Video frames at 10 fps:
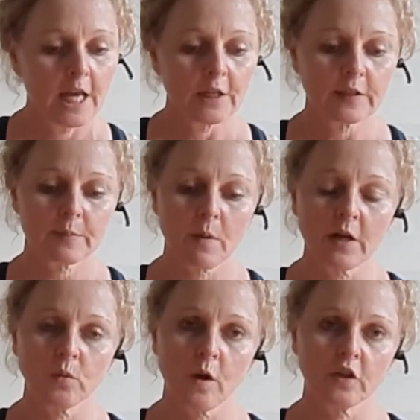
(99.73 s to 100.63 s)

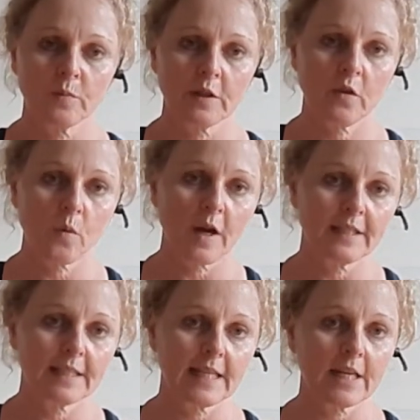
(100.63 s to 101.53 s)
smartwatch, but
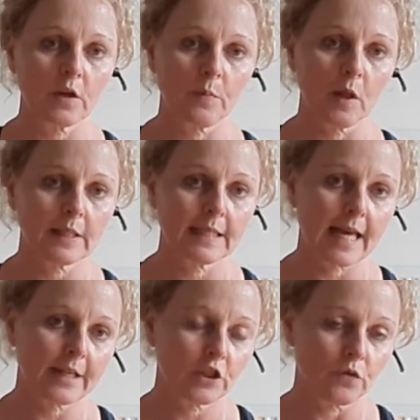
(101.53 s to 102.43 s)
otherwise take your pulse
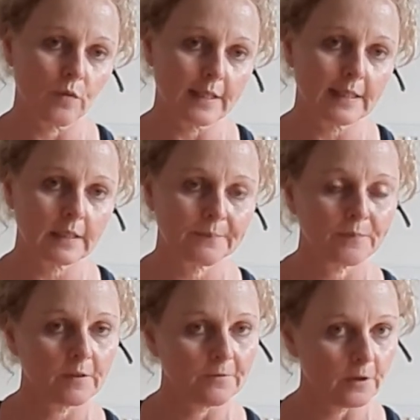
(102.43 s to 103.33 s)
at your wrist
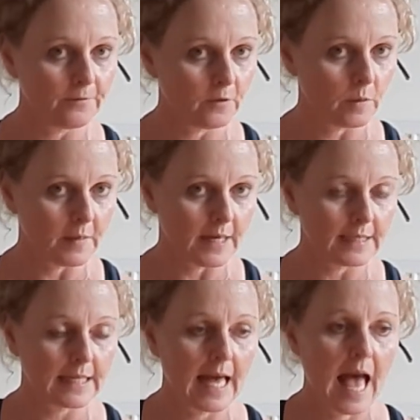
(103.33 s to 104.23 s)
for a full minute,
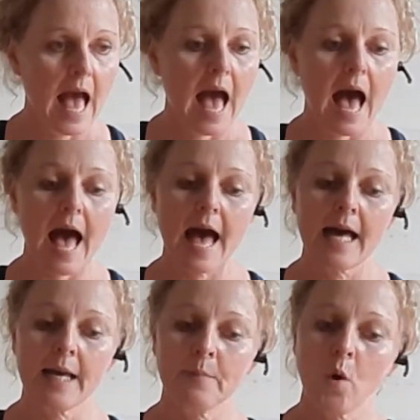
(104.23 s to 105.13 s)

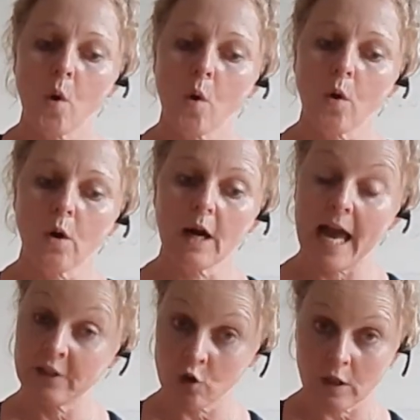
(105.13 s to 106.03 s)
and
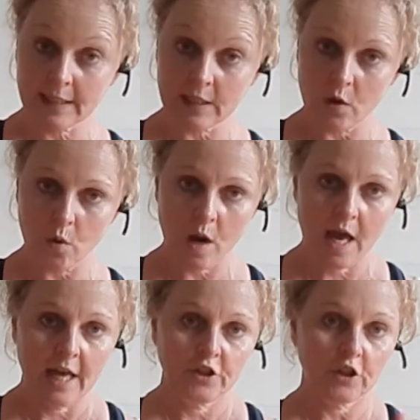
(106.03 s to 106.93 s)
also
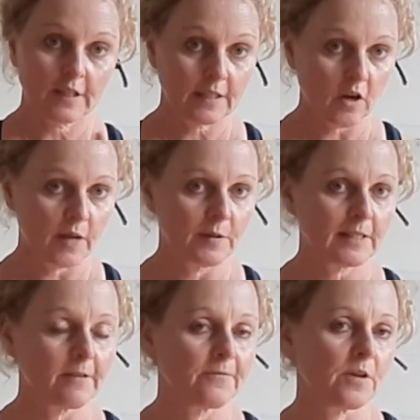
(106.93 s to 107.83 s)
just time
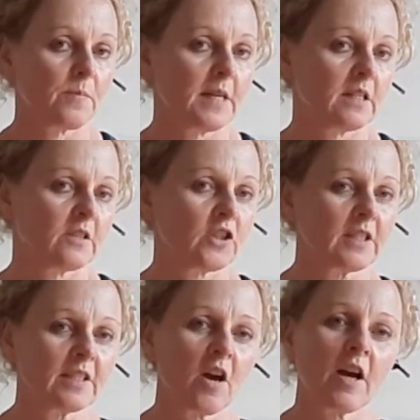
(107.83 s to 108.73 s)
yourself for a minute and just
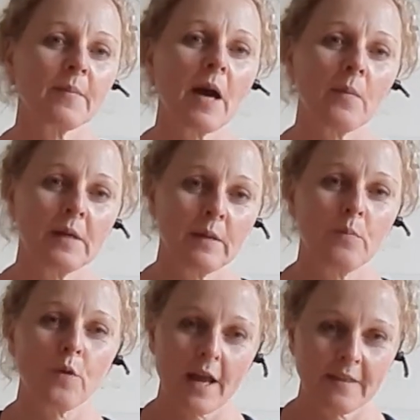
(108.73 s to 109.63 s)
time how many
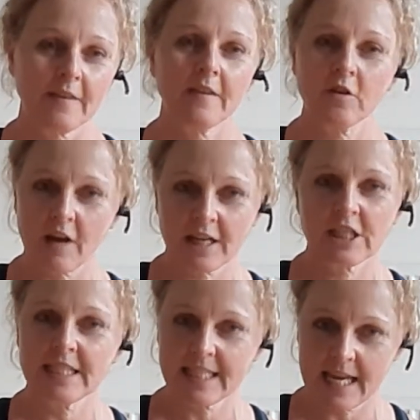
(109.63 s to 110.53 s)
breaths you're
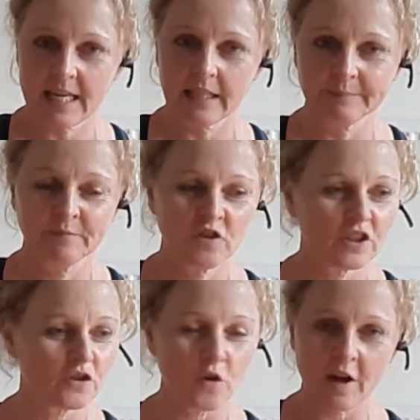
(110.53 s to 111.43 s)
actually taking.
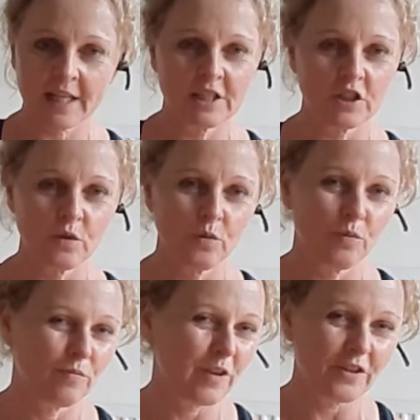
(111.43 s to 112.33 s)
Just try and do,
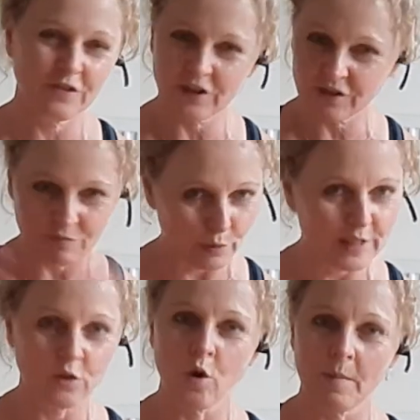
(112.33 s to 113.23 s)
not just breathe
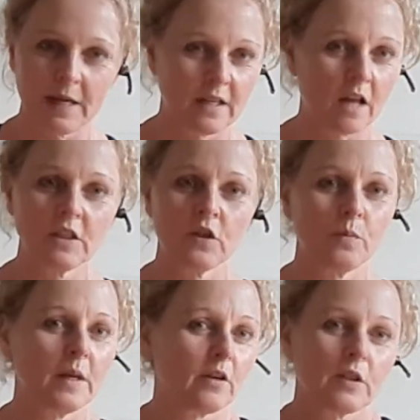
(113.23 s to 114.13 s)
normally, not too
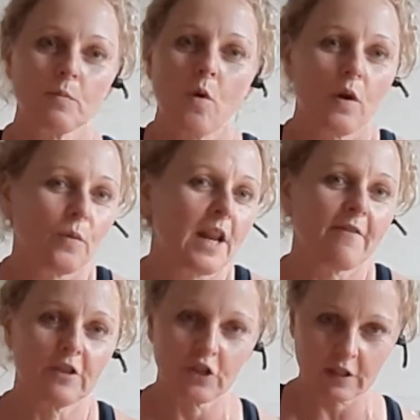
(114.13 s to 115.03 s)
big or small or
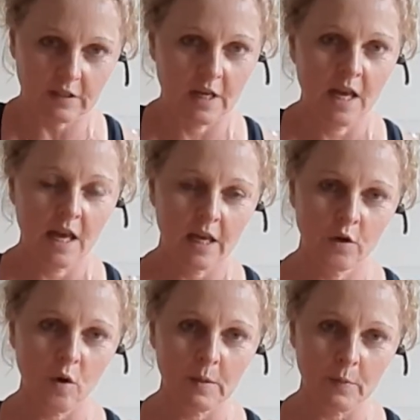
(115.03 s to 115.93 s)
whatever, just a
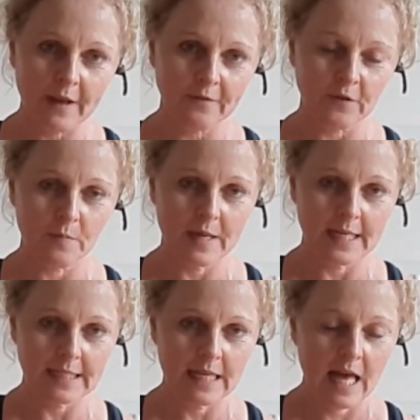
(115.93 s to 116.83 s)
normal breath for a
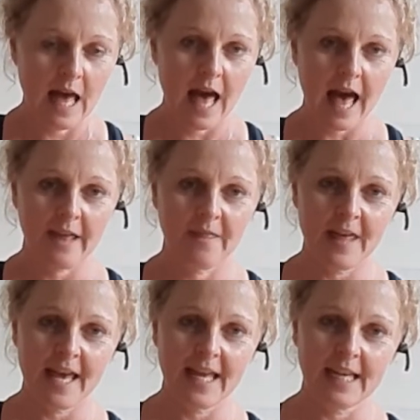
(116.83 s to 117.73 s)
minute, and
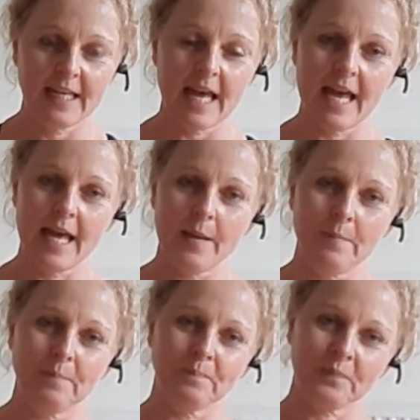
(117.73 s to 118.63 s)

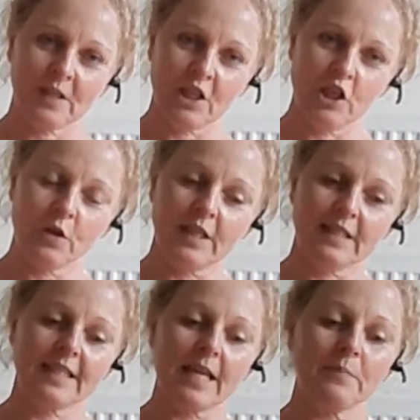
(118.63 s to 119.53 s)
then you can
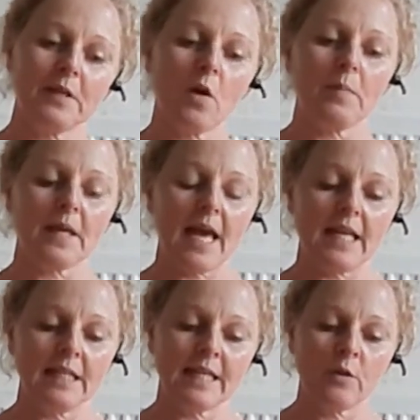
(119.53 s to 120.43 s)
set me up
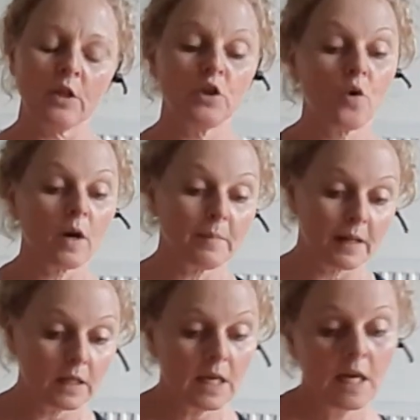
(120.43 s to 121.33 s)
again. Now the
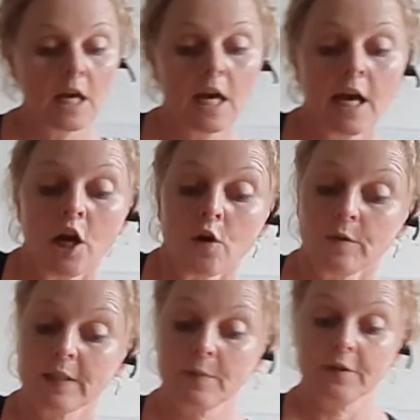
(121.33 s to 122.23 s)
normal
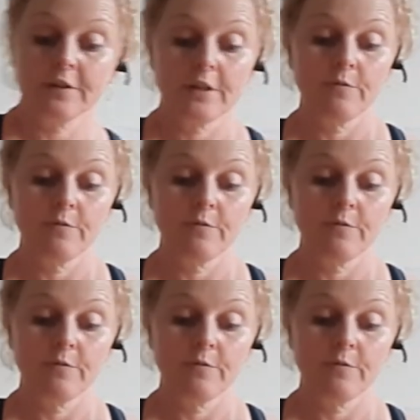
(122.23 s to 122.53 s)
respiratory